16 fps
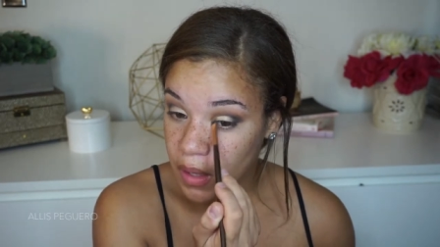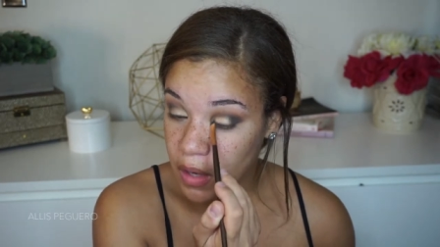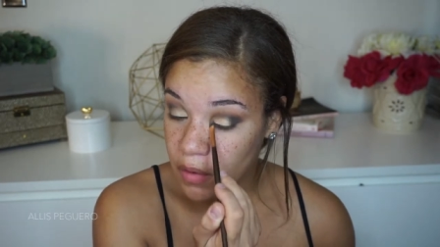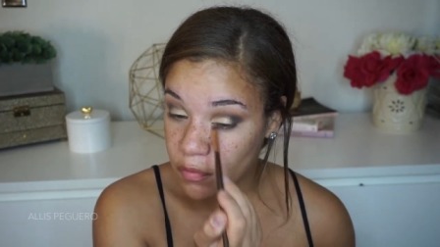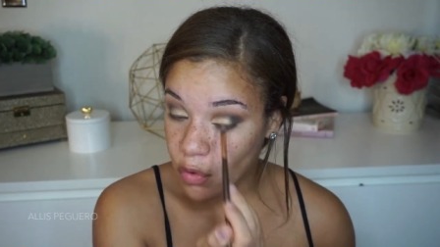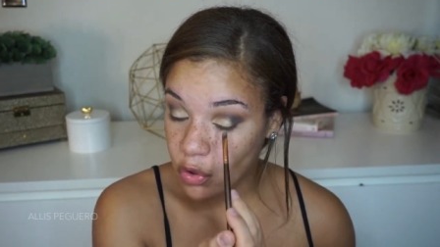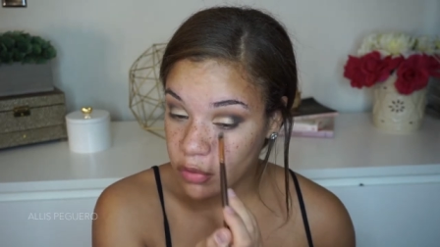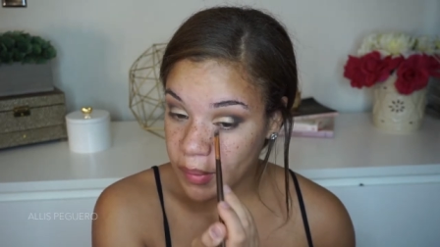
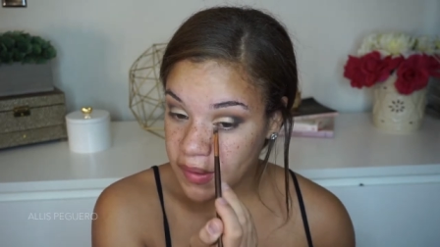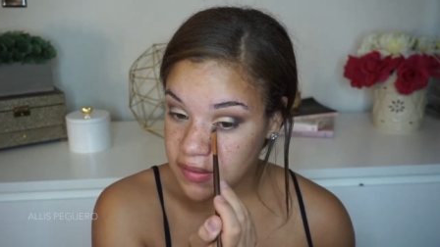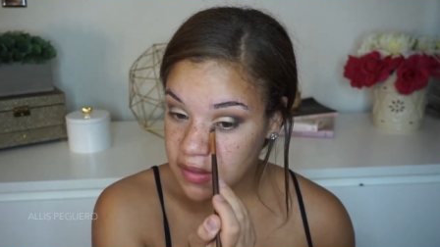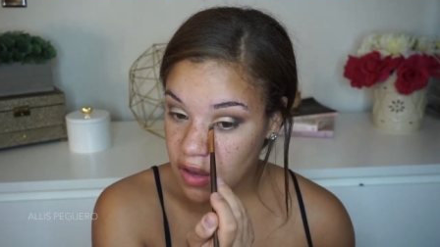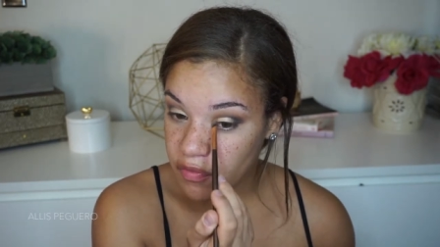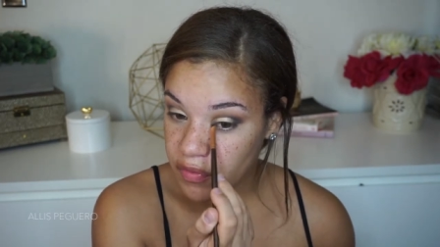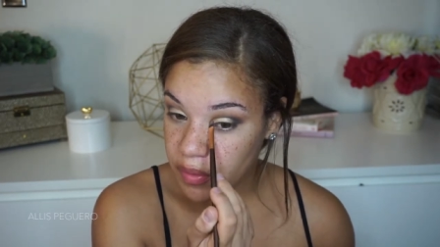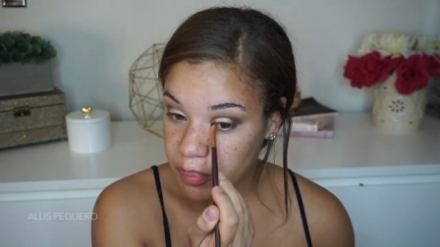Enrolled
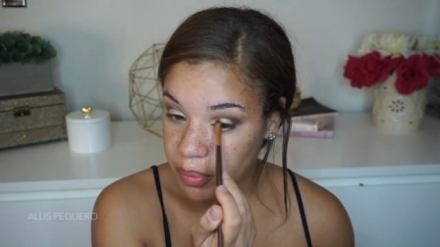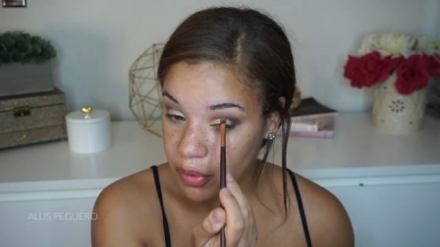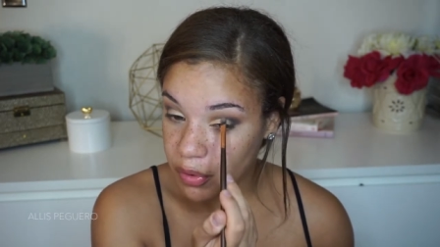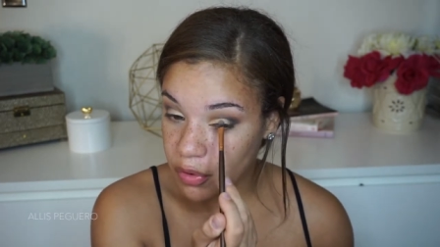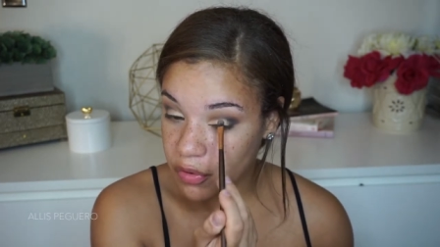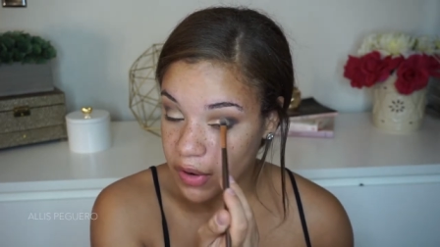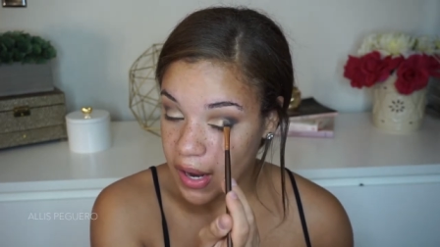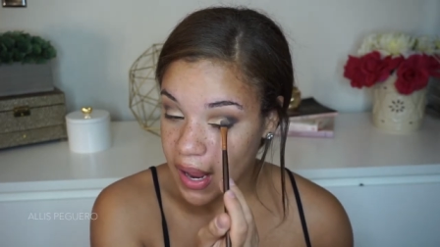myself in the
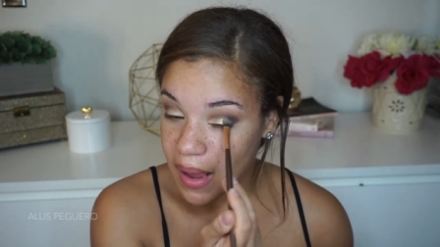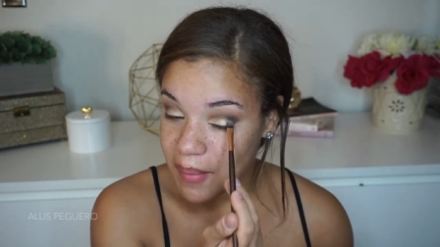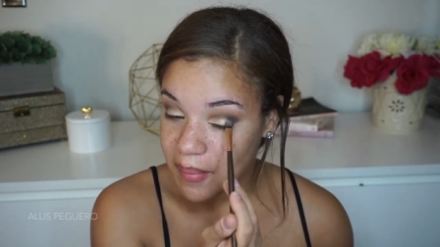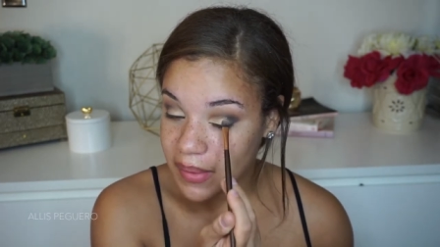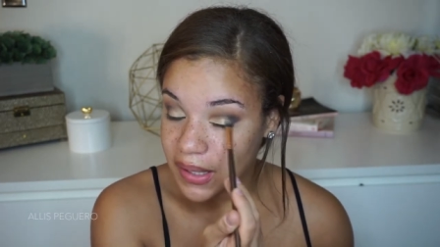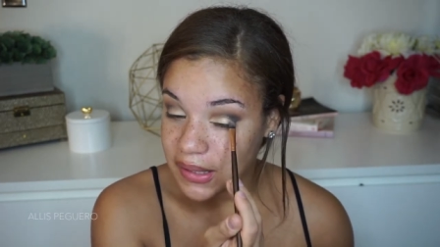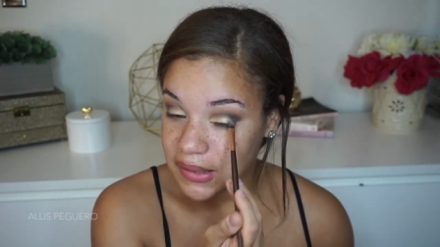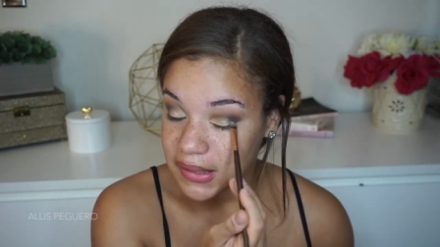
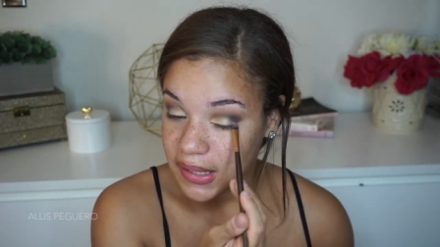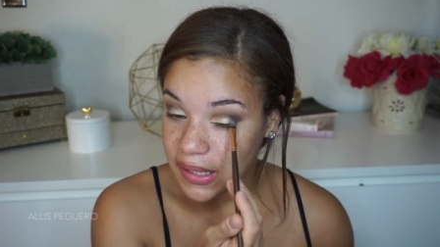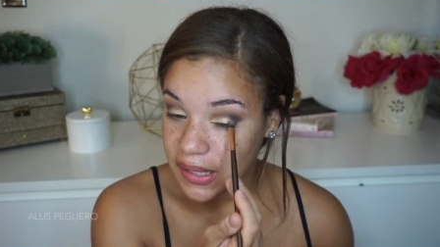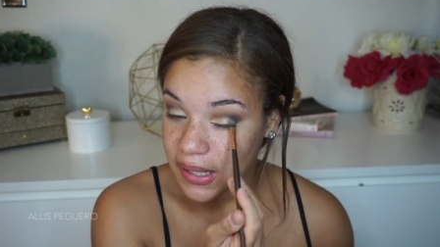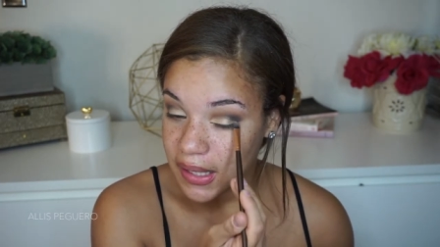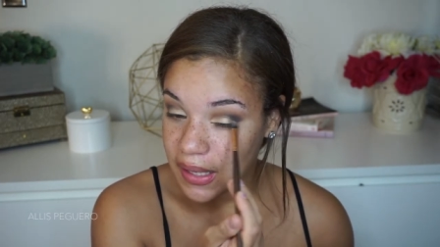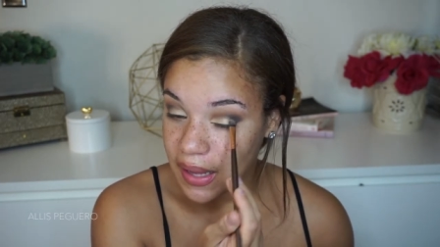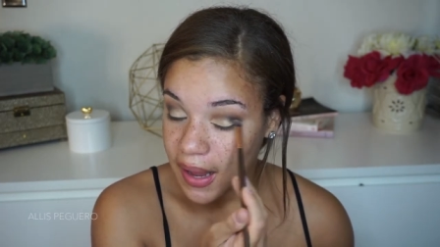program, I did
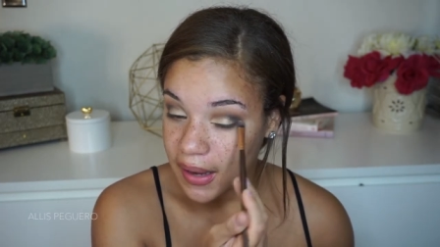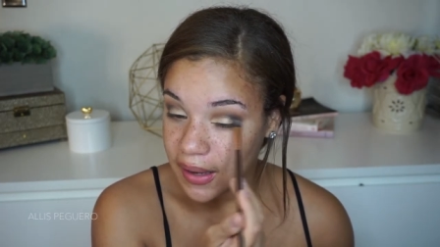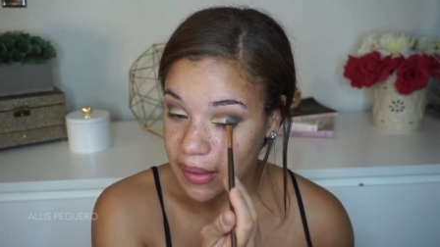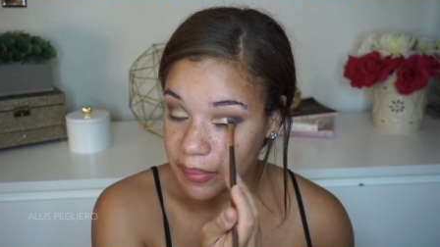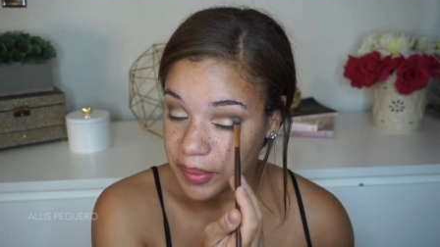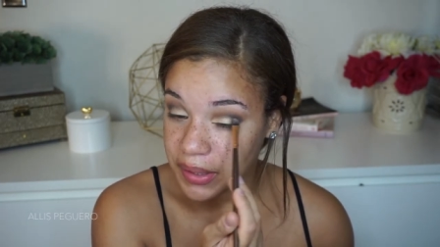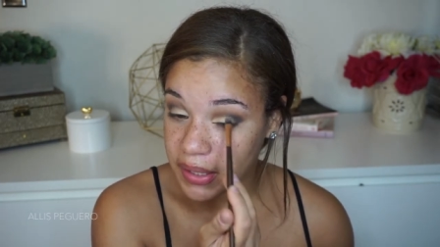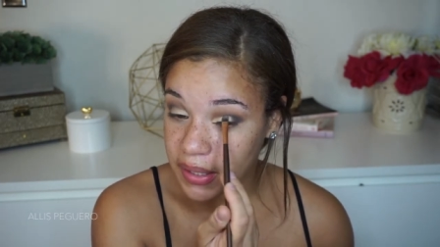it, I
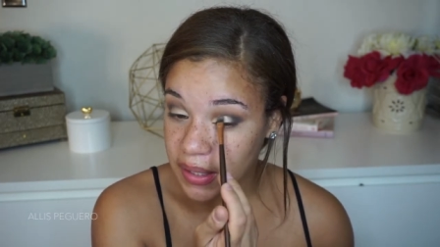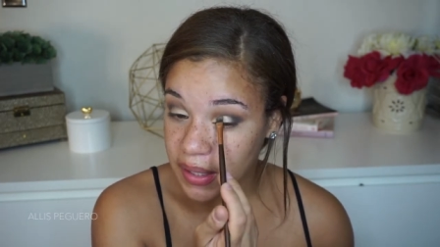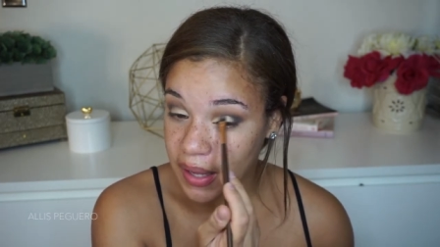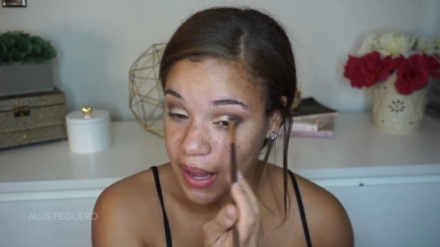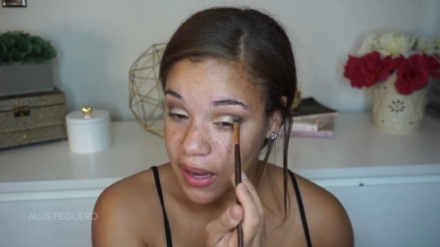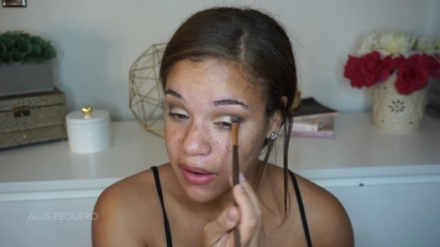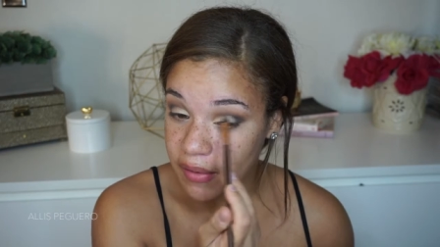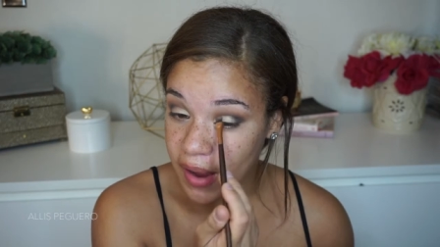completed
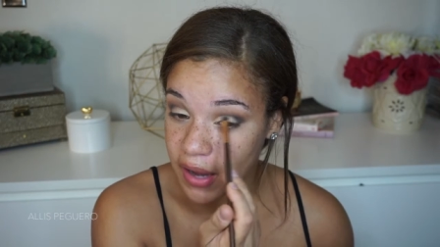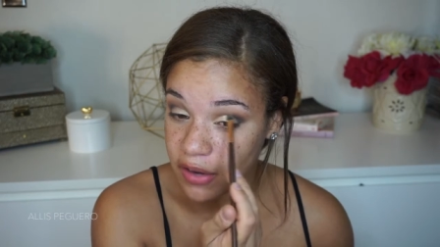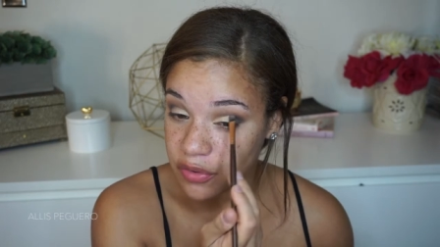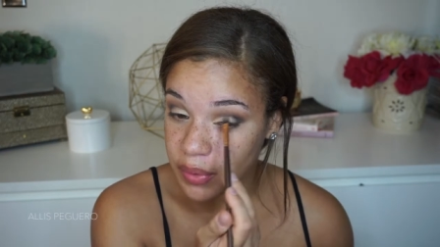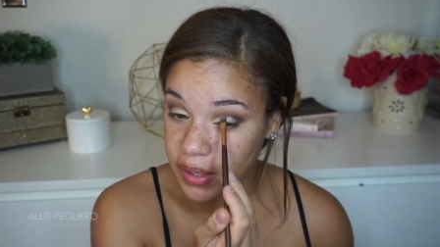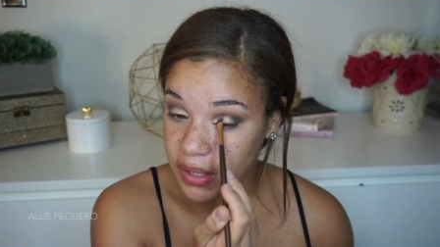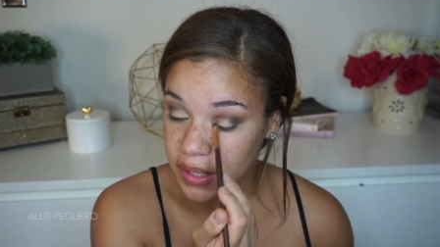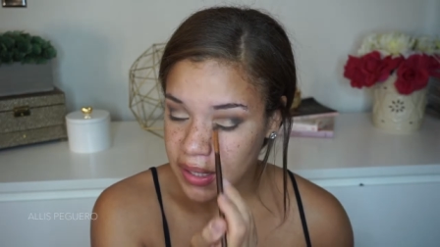it, I
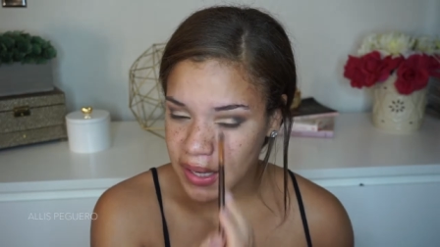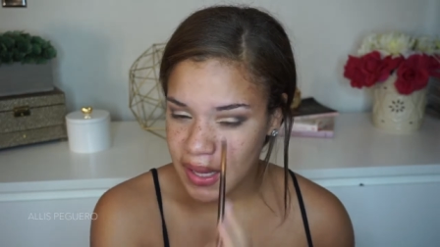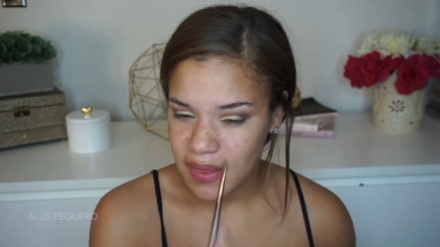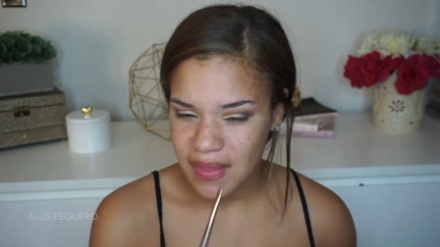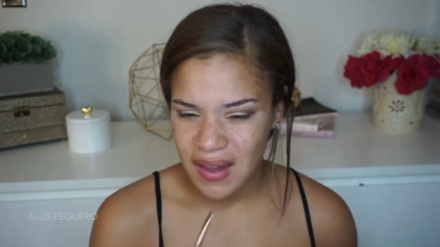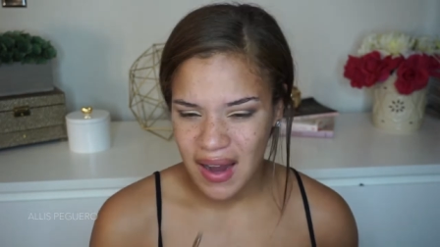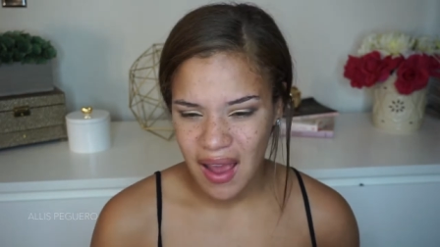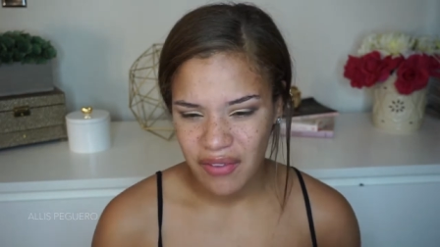graduated,
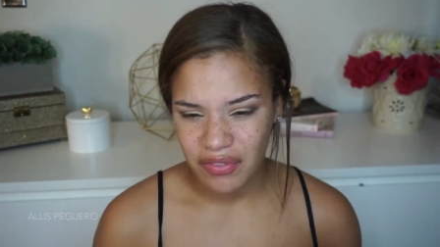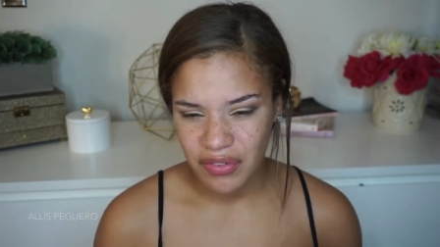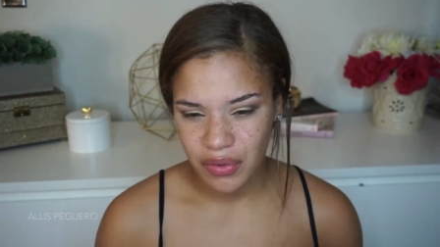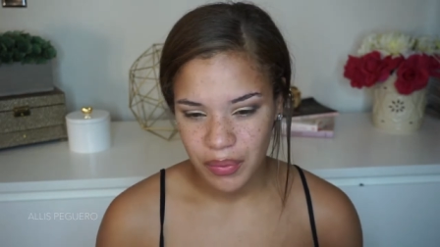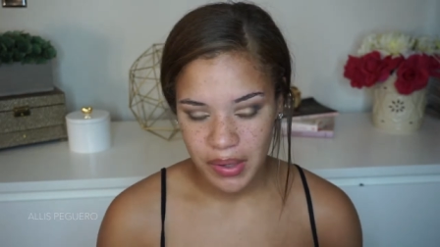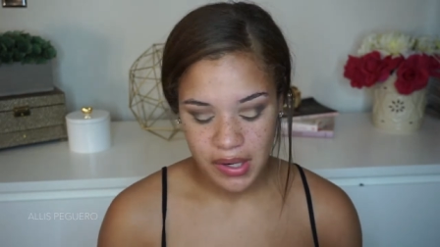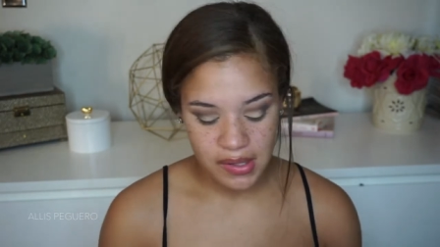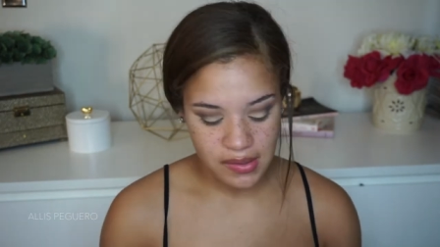and then
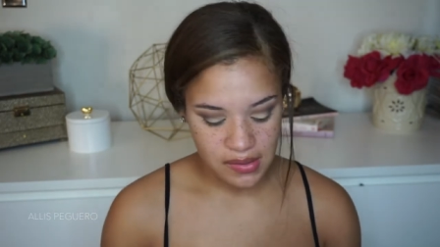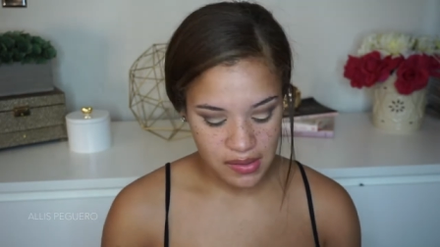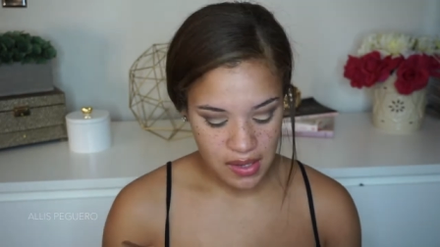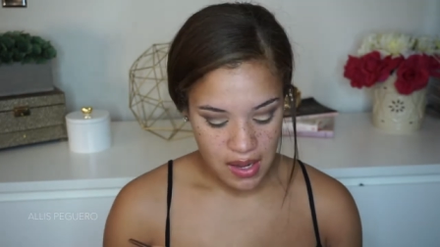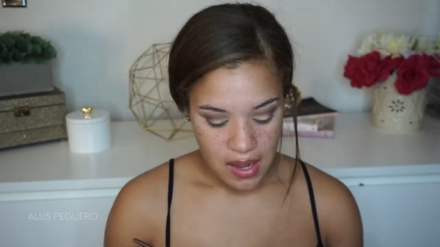afterwards,